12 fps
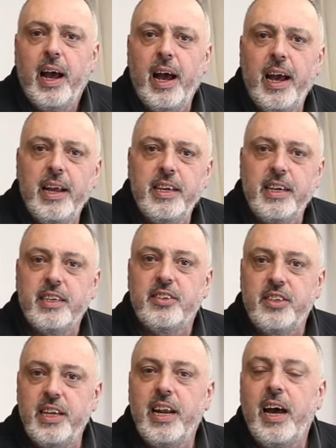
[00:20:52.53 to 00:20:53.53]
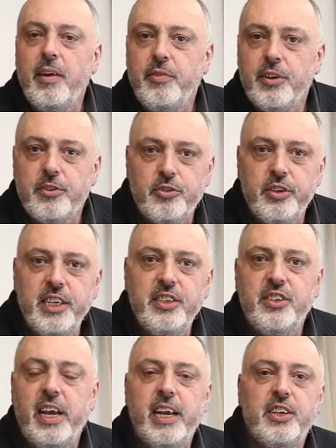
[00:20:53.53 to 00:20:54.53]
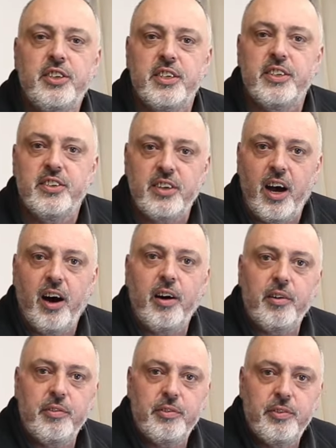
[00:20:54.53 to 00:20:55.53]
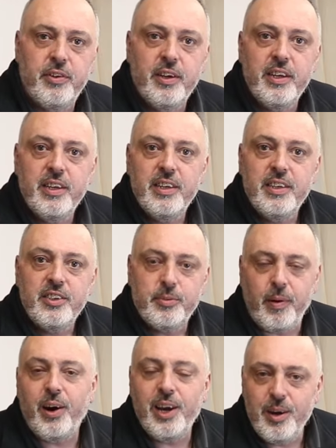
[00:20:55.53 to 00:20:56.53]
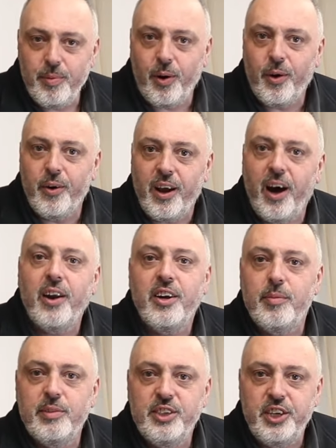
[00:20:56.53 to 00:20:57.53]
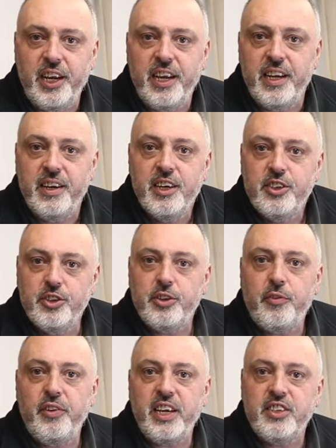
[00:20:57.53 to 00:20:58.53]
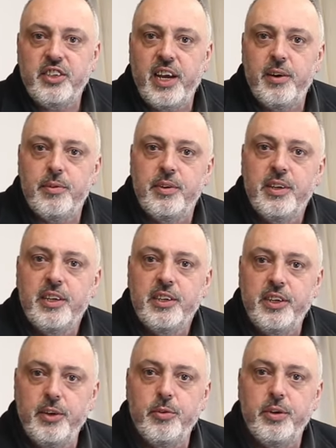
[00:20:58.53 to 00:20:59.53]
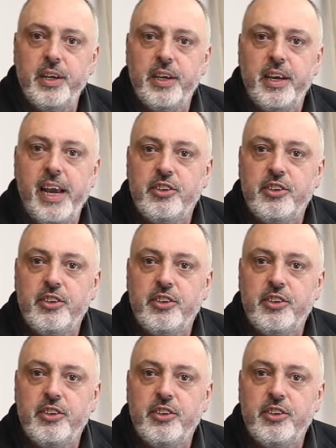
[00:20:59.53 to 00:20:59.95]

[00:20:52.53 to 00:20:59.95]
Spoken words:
and you can still have your three sections of spoil board on the machine just fixed down to the